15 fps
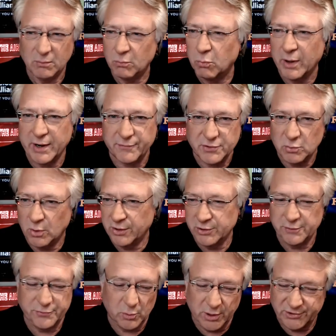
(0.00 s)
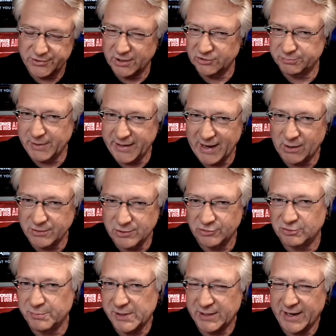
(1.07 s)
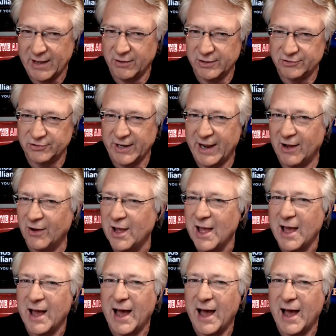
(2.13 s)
Whatever you want to do, if you want to tell us about how it used to be and how it is now,